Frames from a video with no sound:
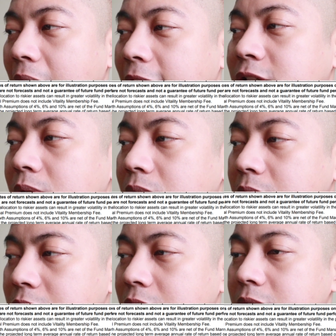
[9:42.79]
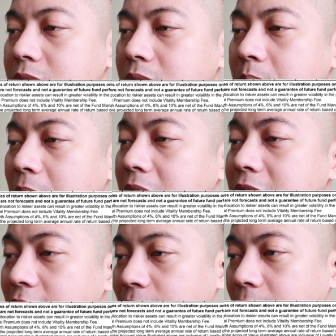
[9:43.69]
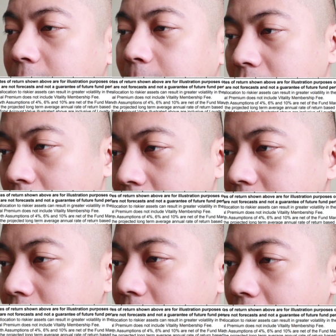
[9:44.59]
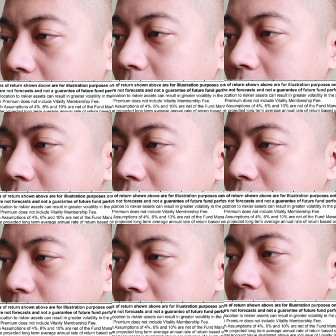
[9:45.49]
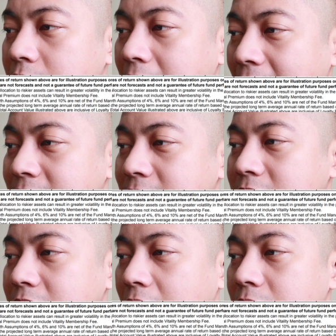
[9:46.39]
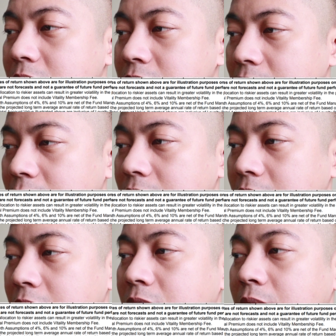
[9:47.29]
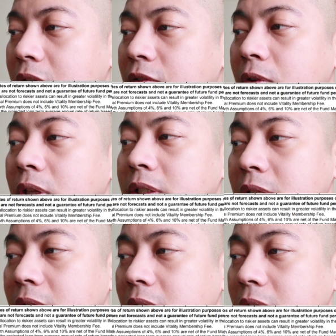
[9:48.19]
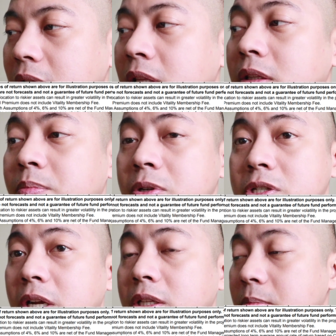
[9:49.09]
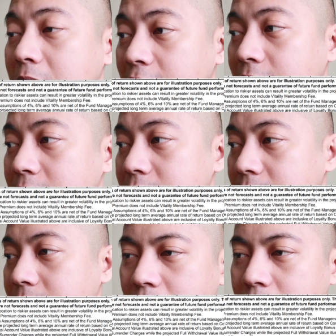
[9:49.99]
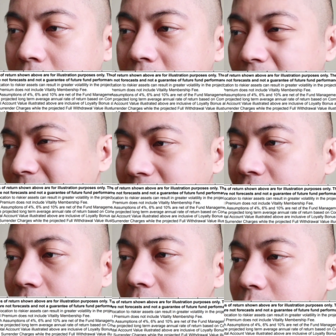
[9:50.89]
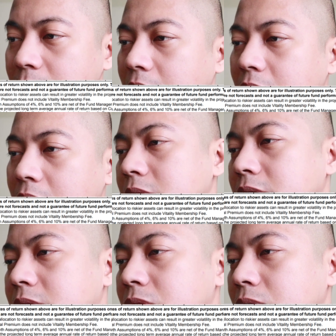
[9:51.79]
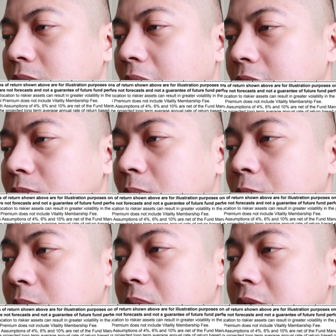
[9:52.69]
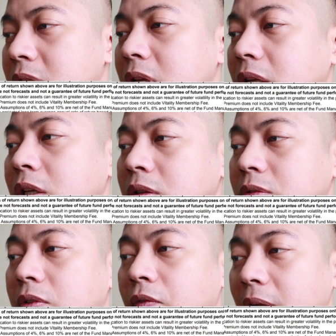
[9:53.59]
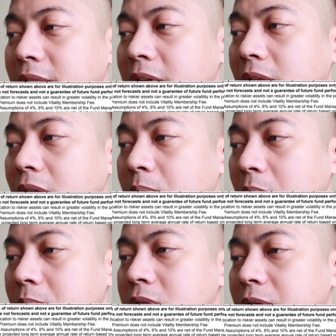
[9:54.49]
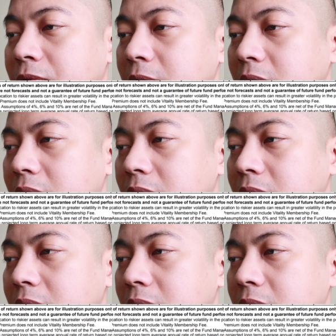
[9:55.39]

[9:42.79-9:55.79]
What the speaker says: Actual returns may differ. Higher allocation to riskier assets can result in greater volatility in the projected benefits. It's true, because that's how funds work. The total annual premium does not include Vitality membership fee.